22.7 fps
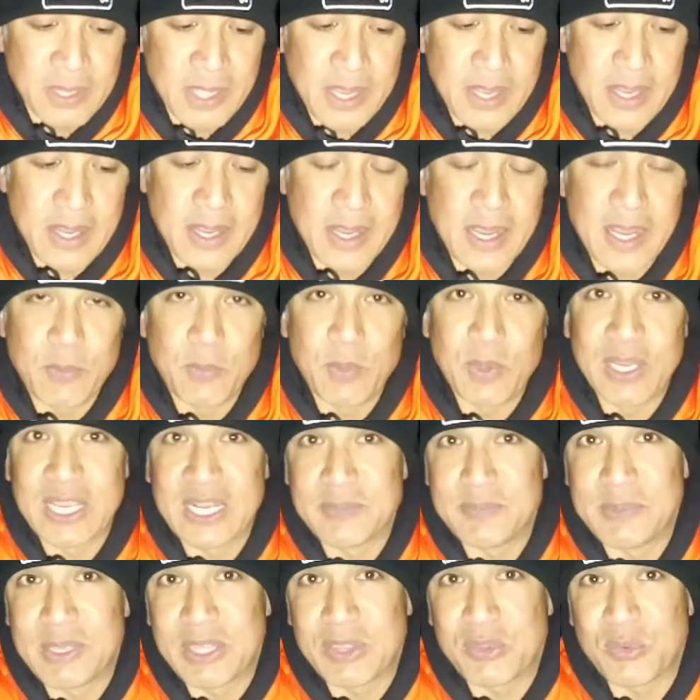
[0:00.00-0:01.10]
We're
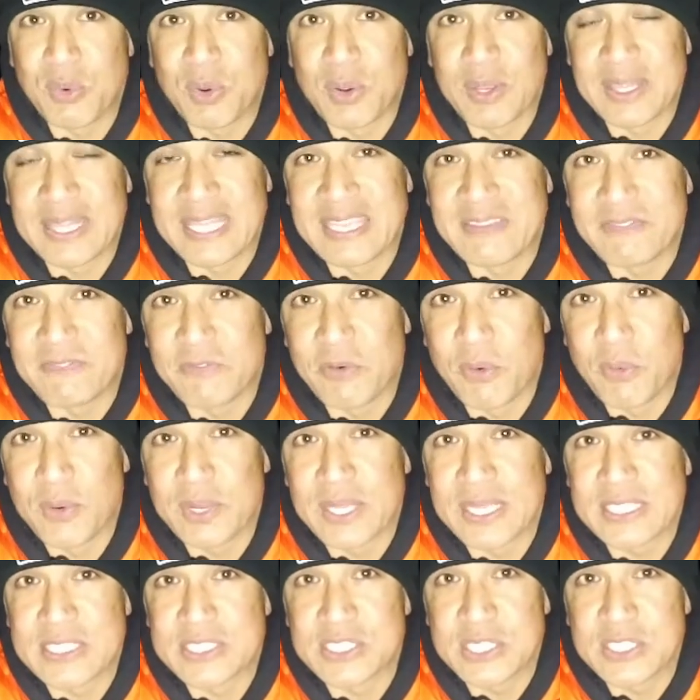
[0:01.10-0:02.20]
going to be throwing the
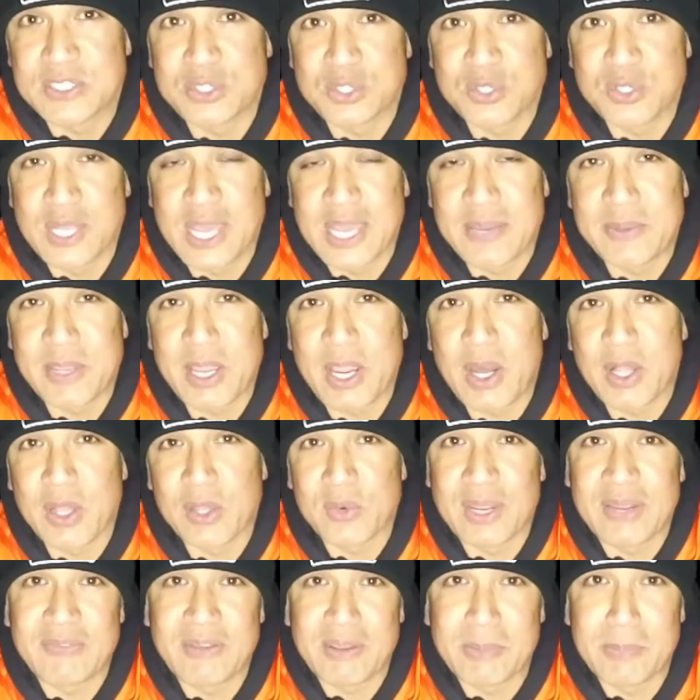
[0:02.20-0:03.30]
4-inch Tsunami
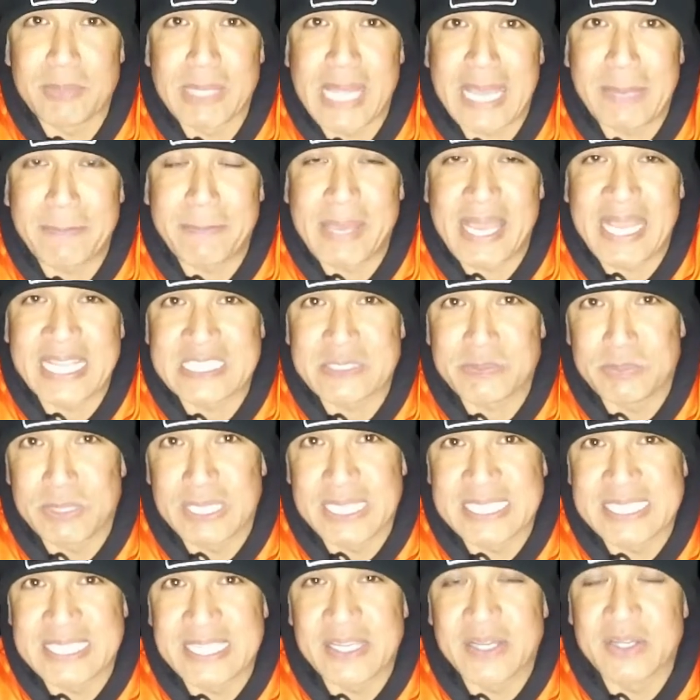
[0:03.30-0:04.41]
holographic blackback
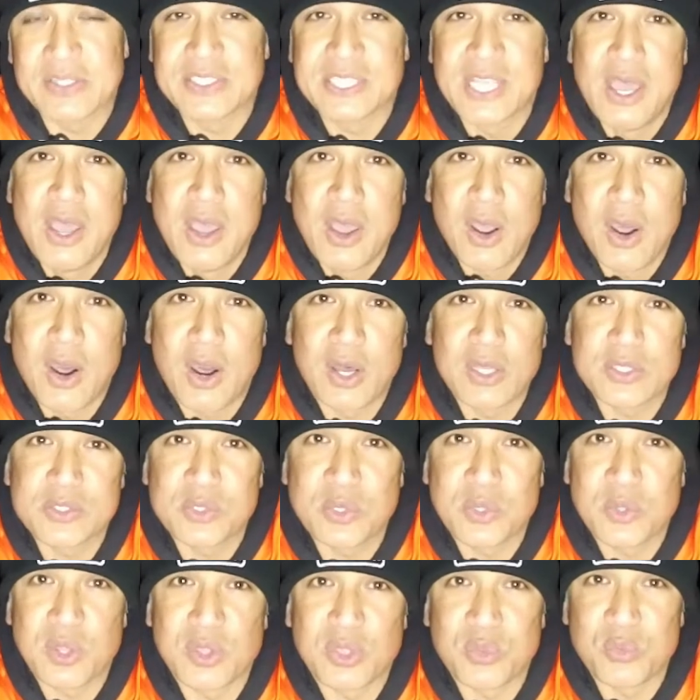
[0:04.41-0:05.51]
split tails,
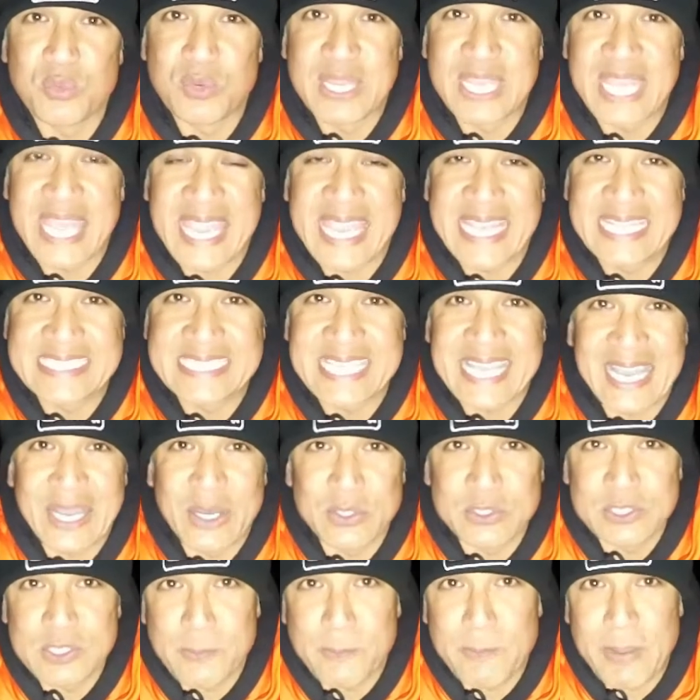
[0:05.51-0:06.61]
also the 3/8
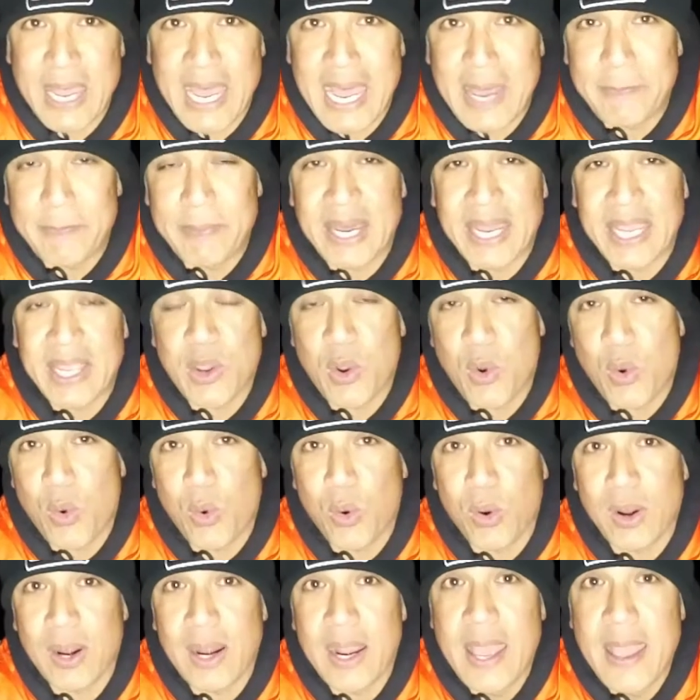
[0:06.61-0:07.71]
ounce Popeye
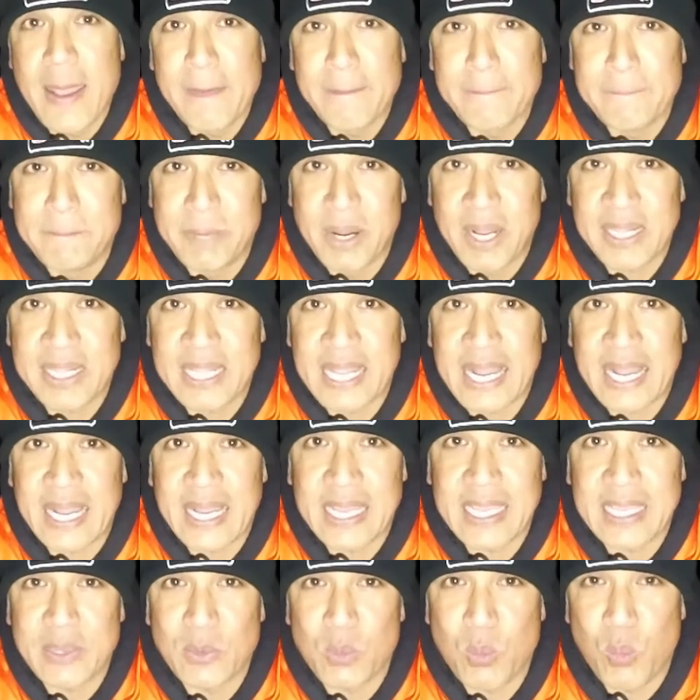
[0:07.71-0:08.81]
or
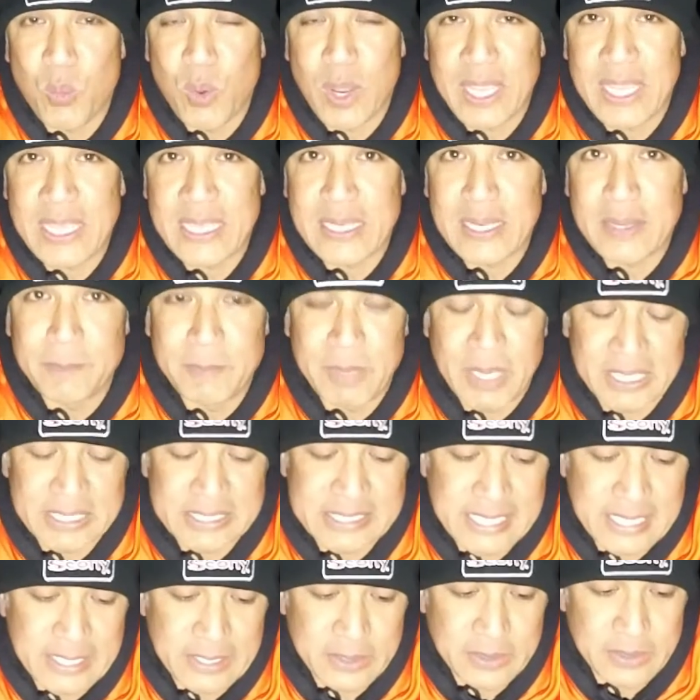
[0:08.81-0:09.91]
Buckeye white
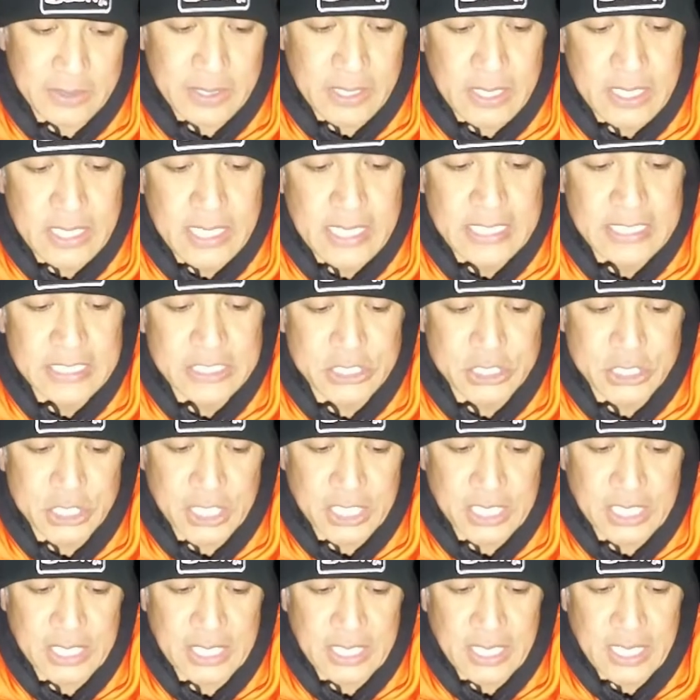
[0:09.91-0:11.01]
bucktail
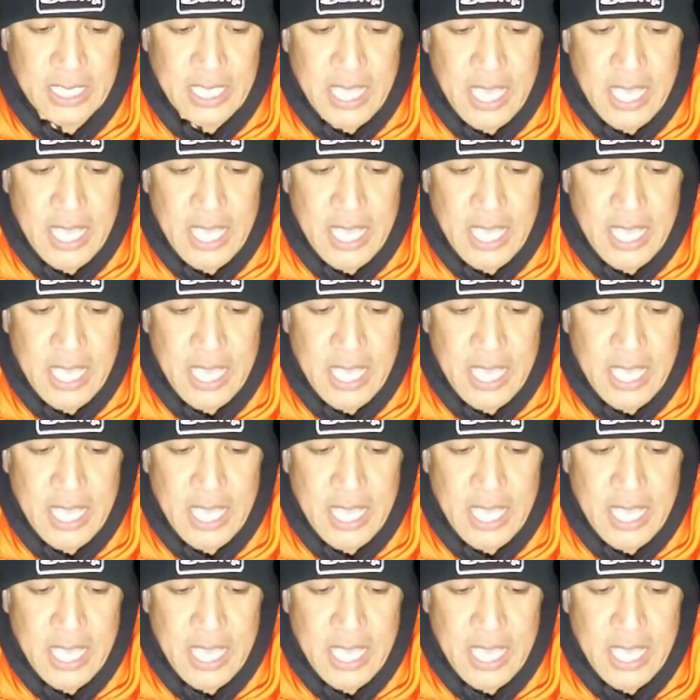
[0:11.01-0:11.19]
jig.